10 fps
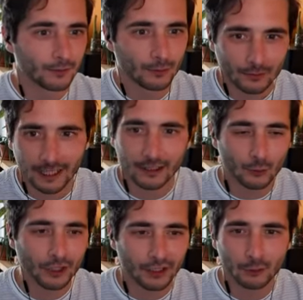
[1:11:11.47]
that
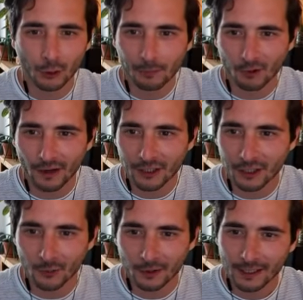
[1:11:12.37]
creative coding provides
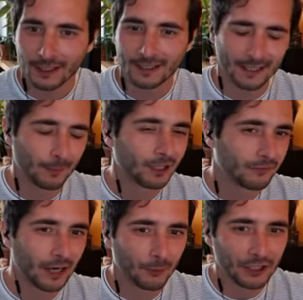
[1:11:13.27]
you something
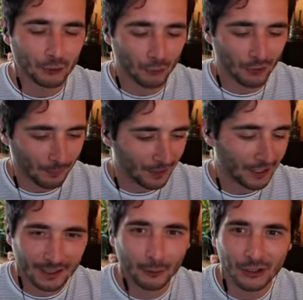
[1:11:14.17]
very trippy,
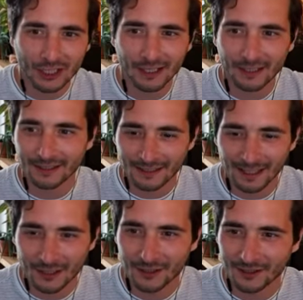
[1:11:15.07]
I would say,
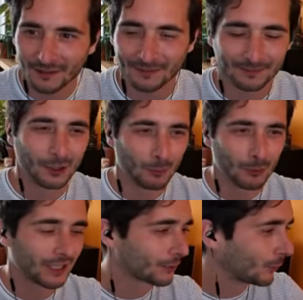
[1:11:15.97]
as almost
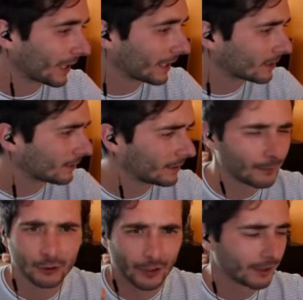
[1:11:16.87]
as good, I guess. Never
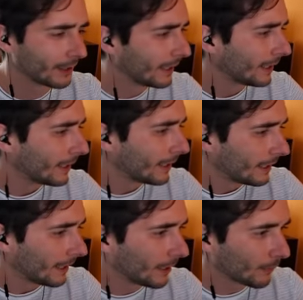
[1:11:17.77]
tried.
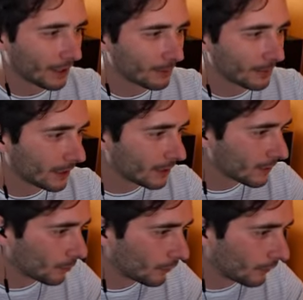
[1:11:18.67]
Anyway, let's
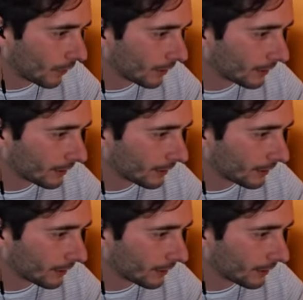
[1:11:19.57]
move on.